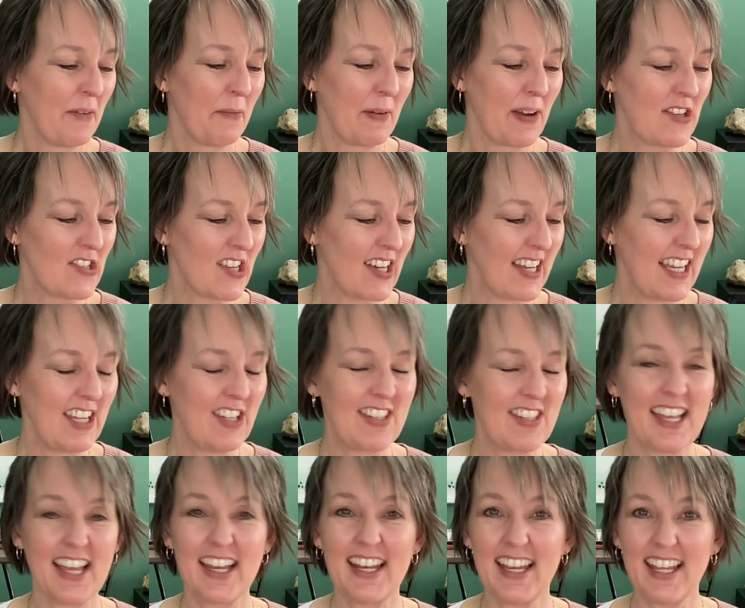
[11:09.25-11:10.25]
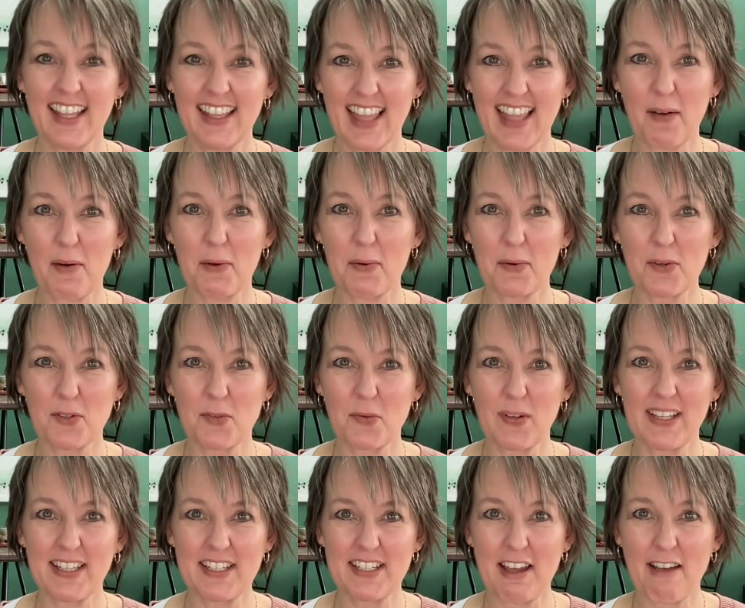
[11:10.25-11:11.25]
which he said that one was
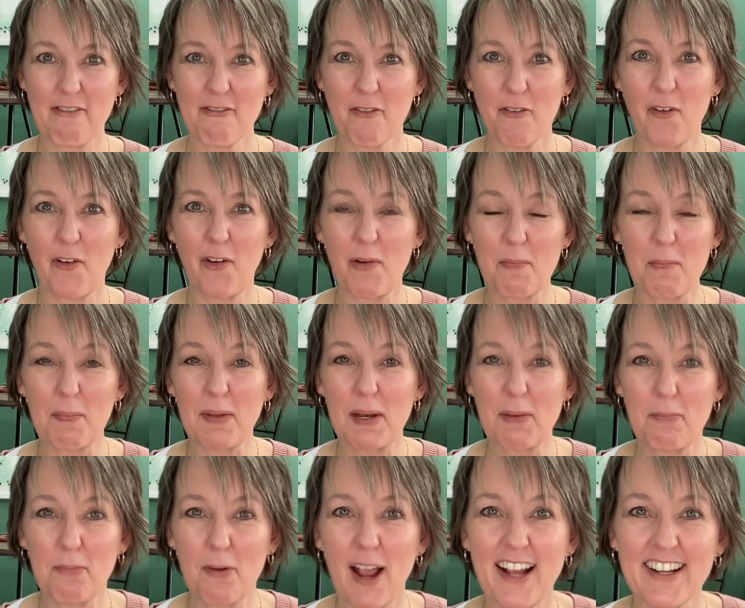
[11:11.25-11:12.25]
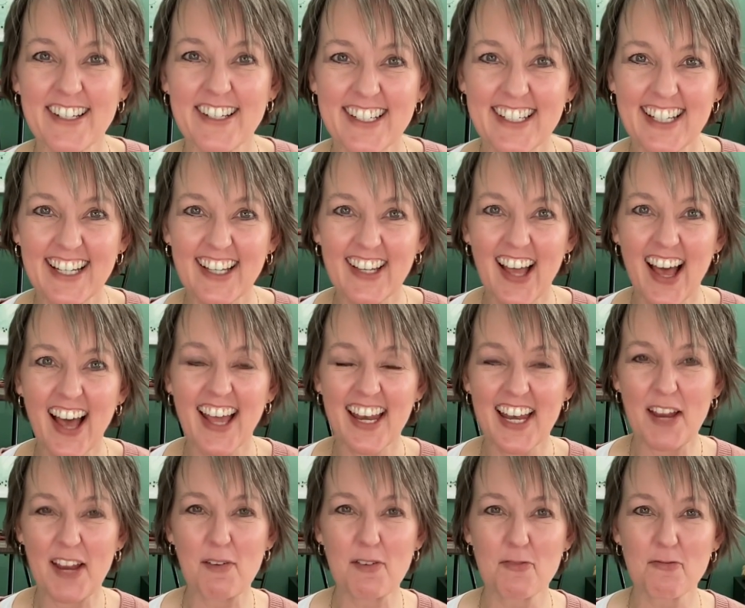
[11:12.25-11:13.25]
really tough for him, but he practiced it a lot
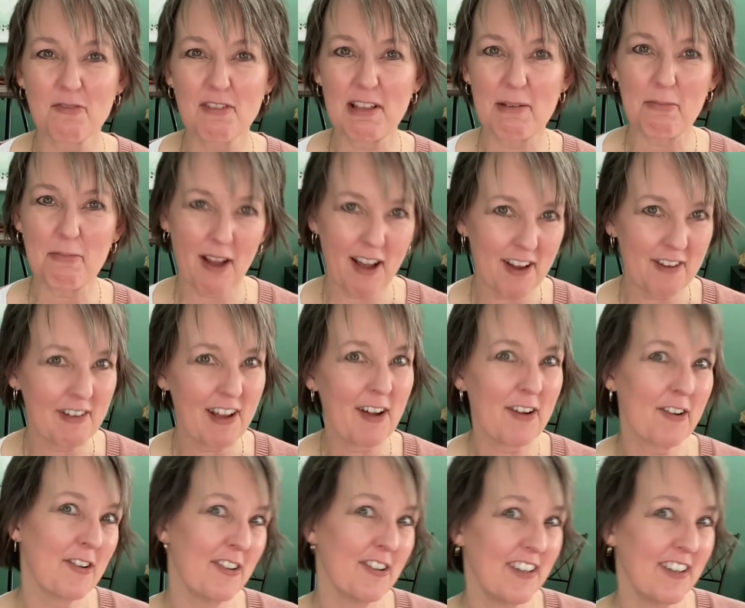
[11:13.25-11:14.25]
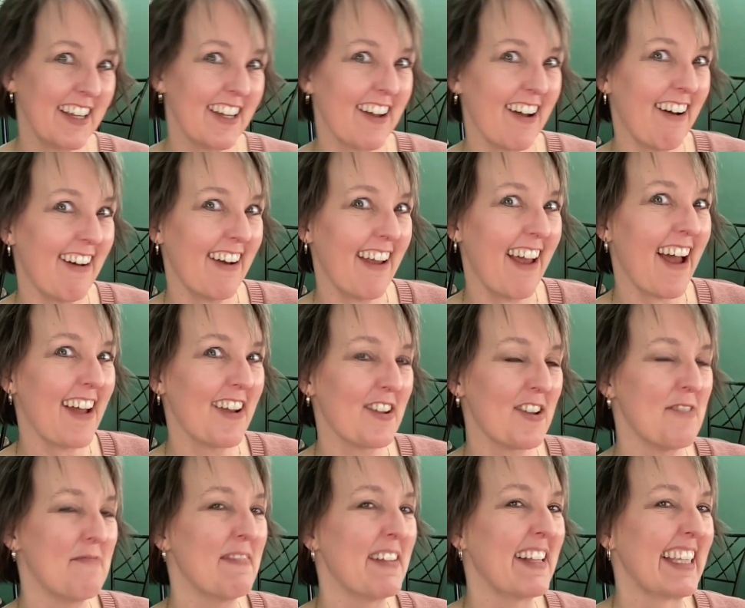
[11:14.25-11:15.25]
and he was really proud of how good he got at
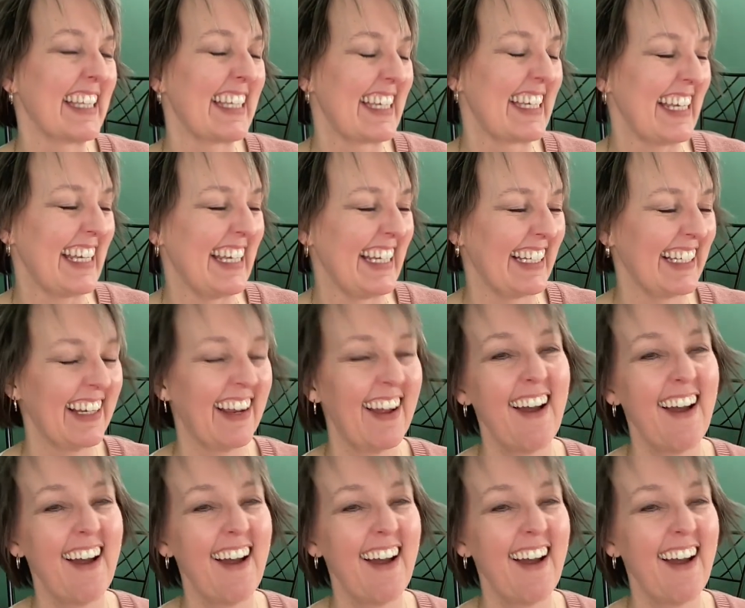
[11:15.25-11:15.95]
humility.